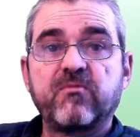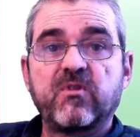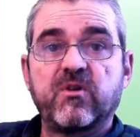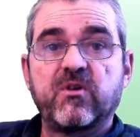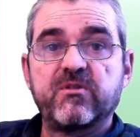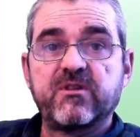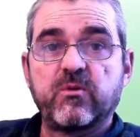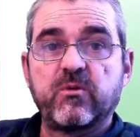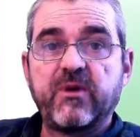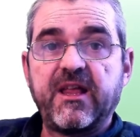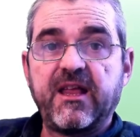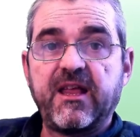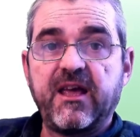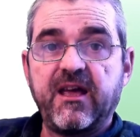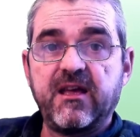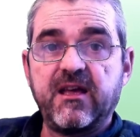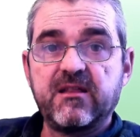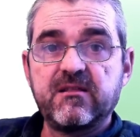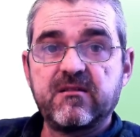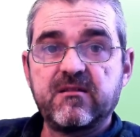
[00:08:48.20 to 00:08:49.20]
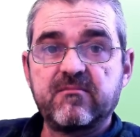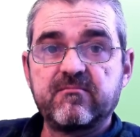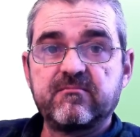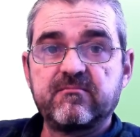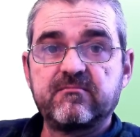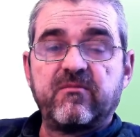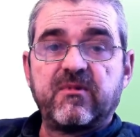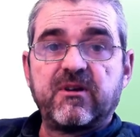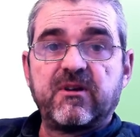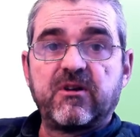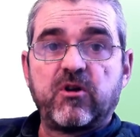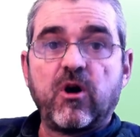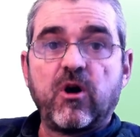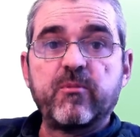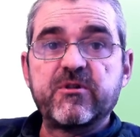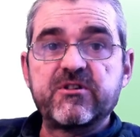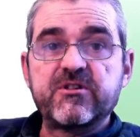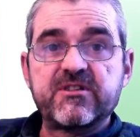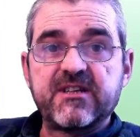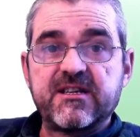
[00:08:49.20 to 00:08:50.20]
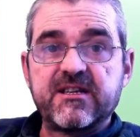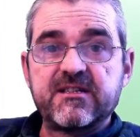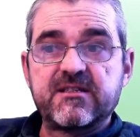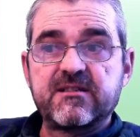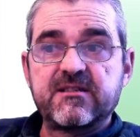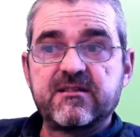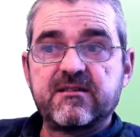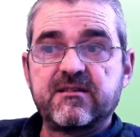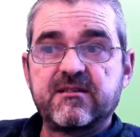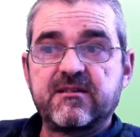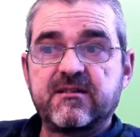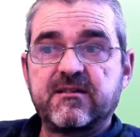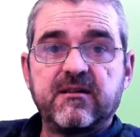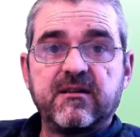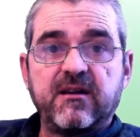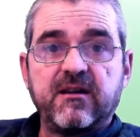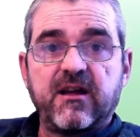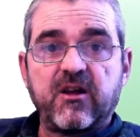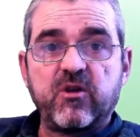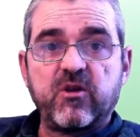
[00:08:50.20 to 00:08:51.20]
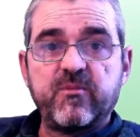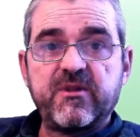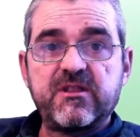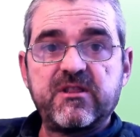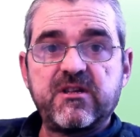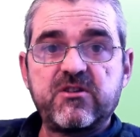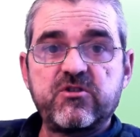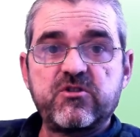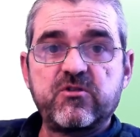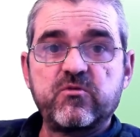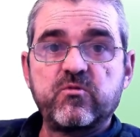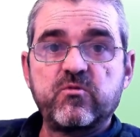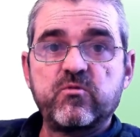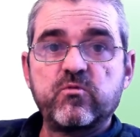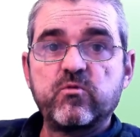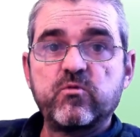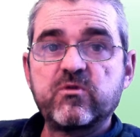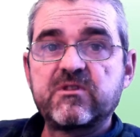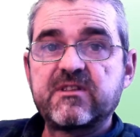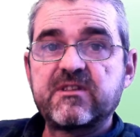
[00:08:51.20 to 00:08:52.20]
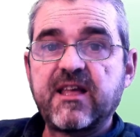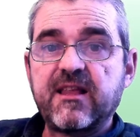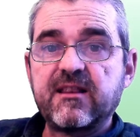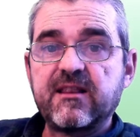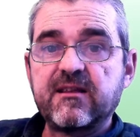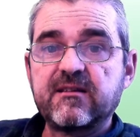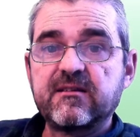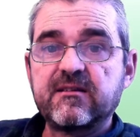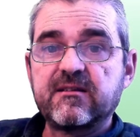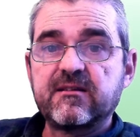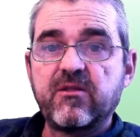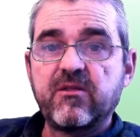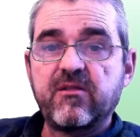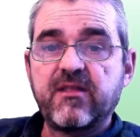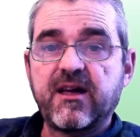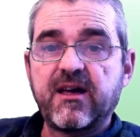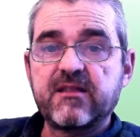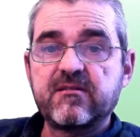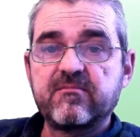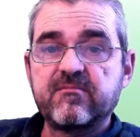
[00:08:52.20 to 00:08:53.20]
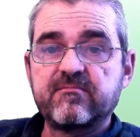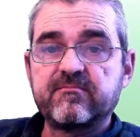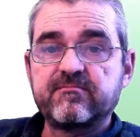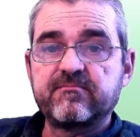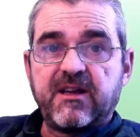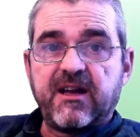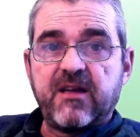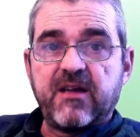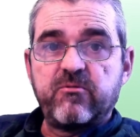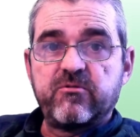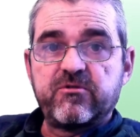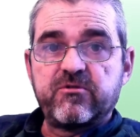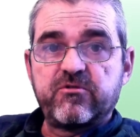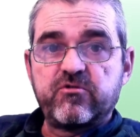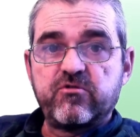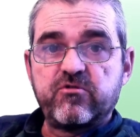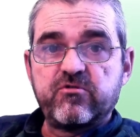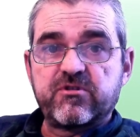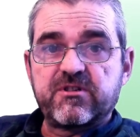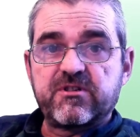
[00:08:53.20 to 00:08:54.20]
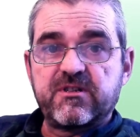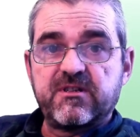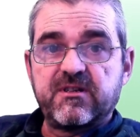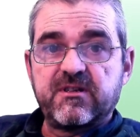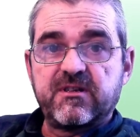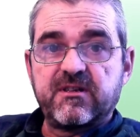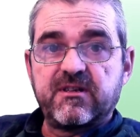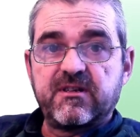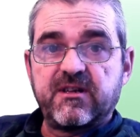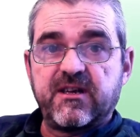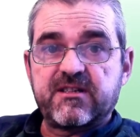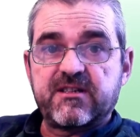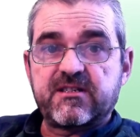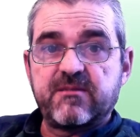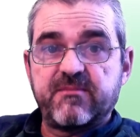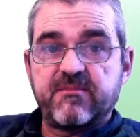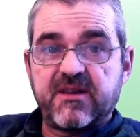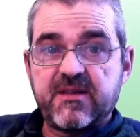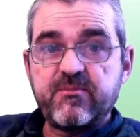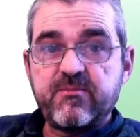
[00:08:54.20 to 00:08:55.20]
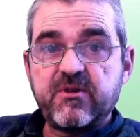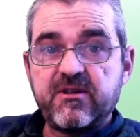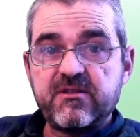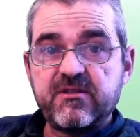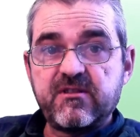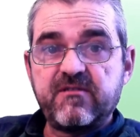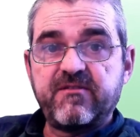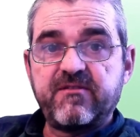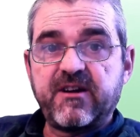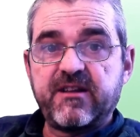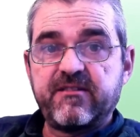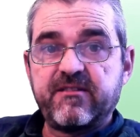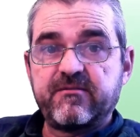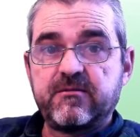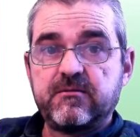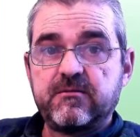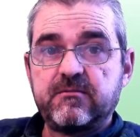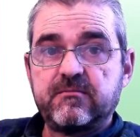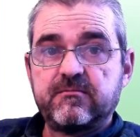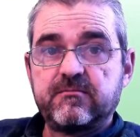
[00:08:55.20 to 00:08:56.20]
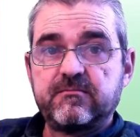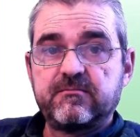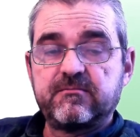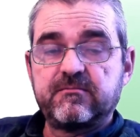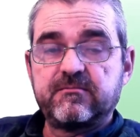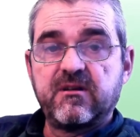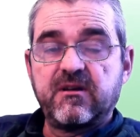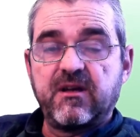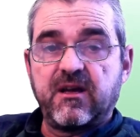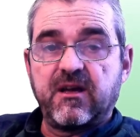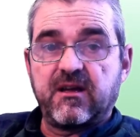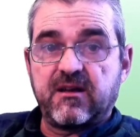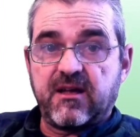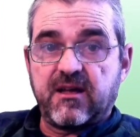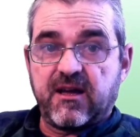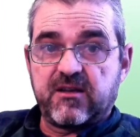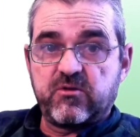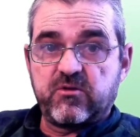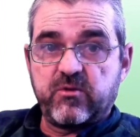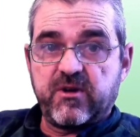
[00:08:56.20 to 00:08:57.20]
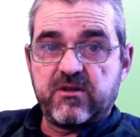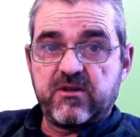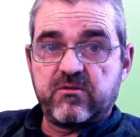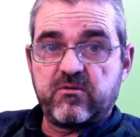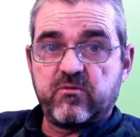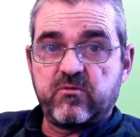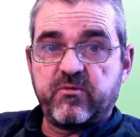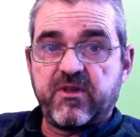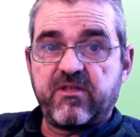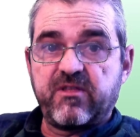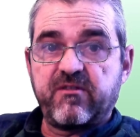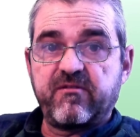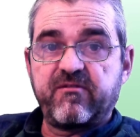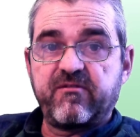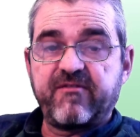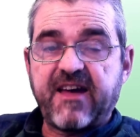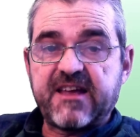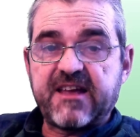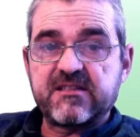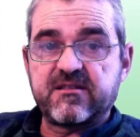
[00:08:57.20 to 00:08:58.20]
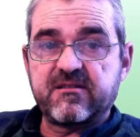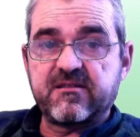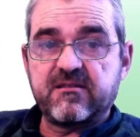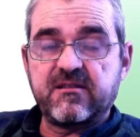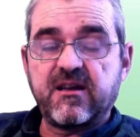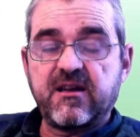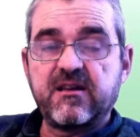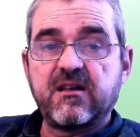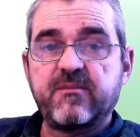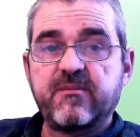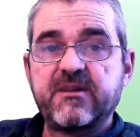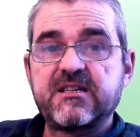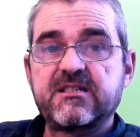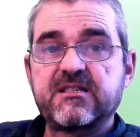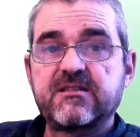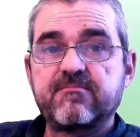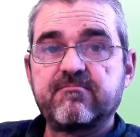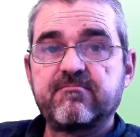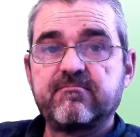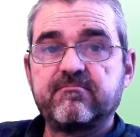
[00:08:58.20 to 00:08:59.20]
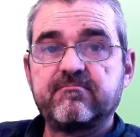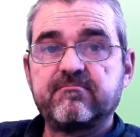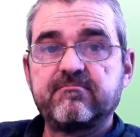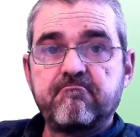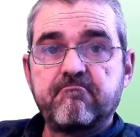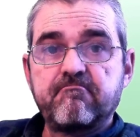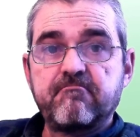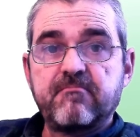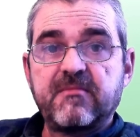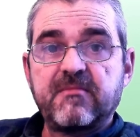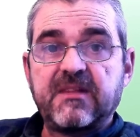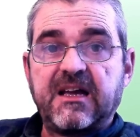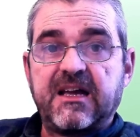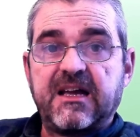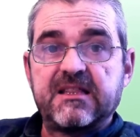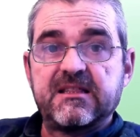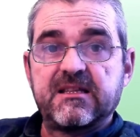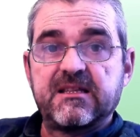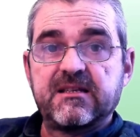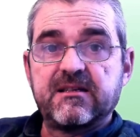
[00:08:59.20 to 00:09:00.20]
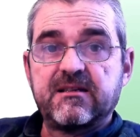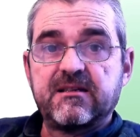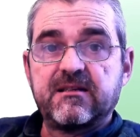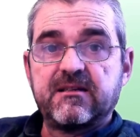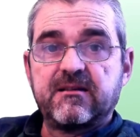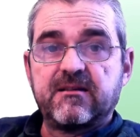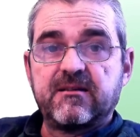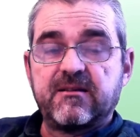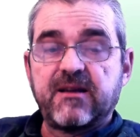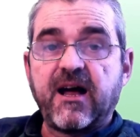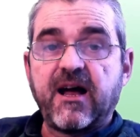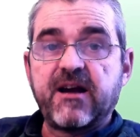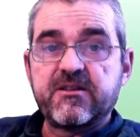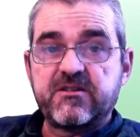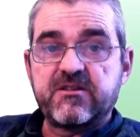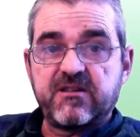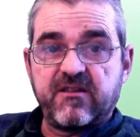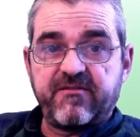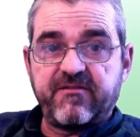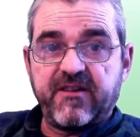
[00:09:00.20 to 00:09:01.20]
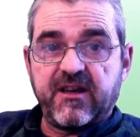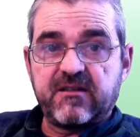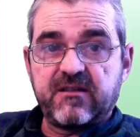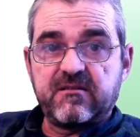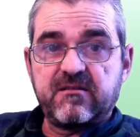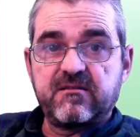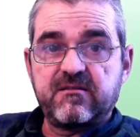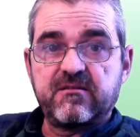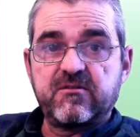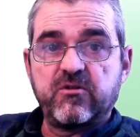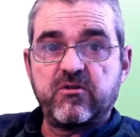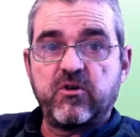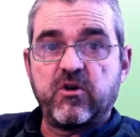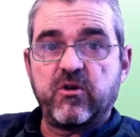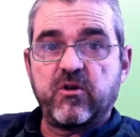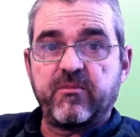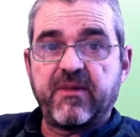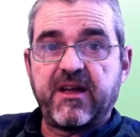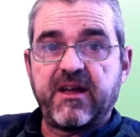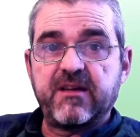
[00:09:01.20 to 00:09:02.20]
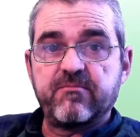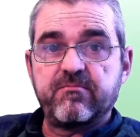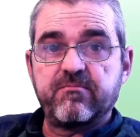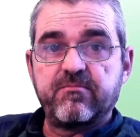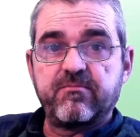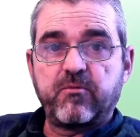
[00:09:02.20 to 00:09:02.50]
On the one hand, common sense argumentation would tell that I would choose as a manipulated variable an actuator with fast dynamics and large effect on my